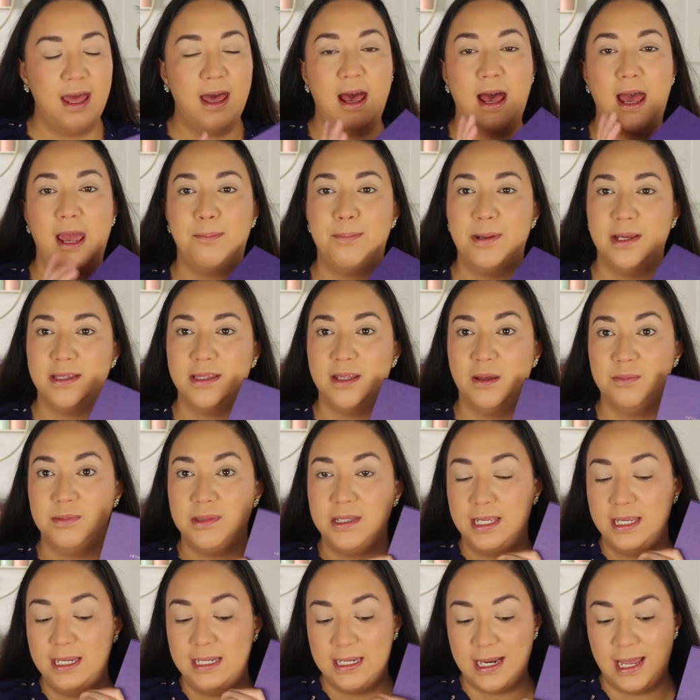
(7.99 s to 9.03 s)
I picked up
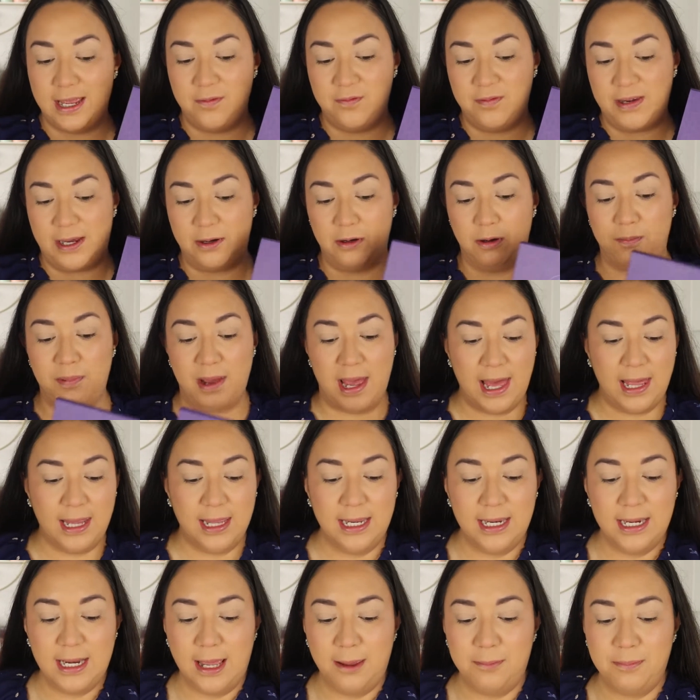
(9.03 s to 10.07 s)
the Night Flower
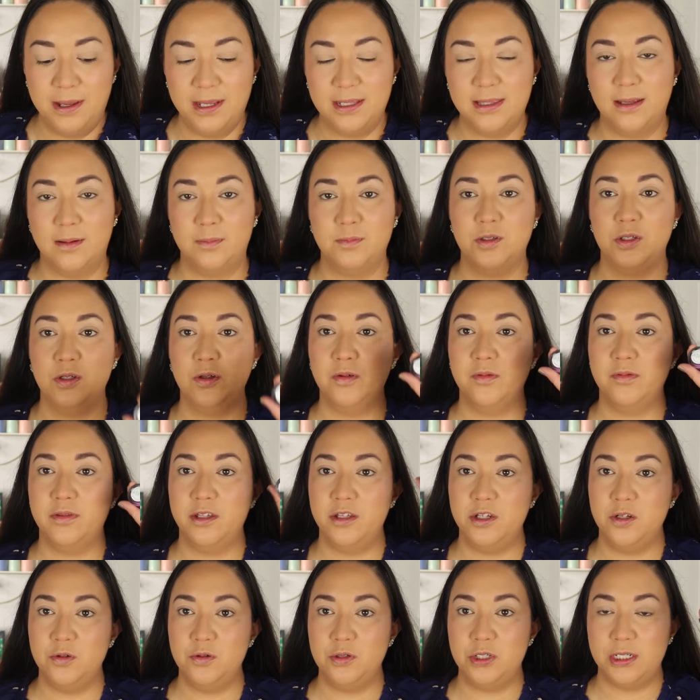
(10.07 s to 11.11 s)
palette, I picked up two of the
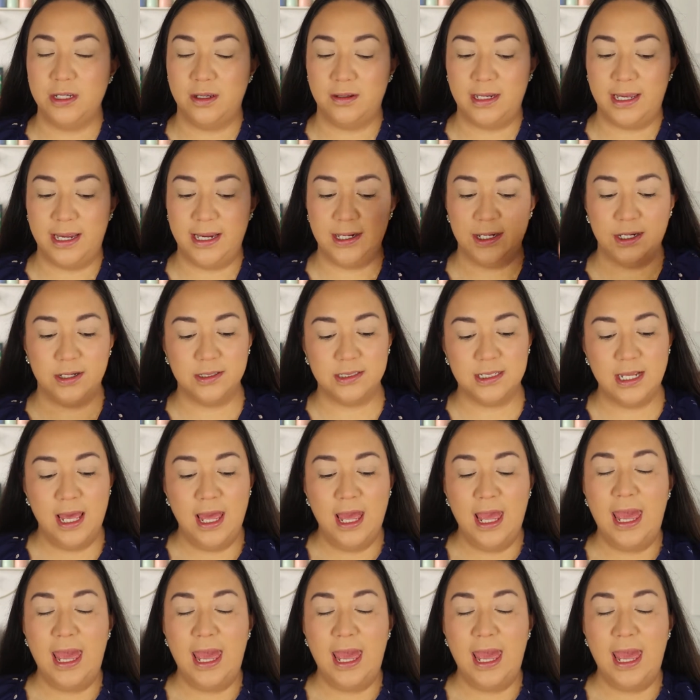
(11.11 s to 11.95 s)
new gel liners,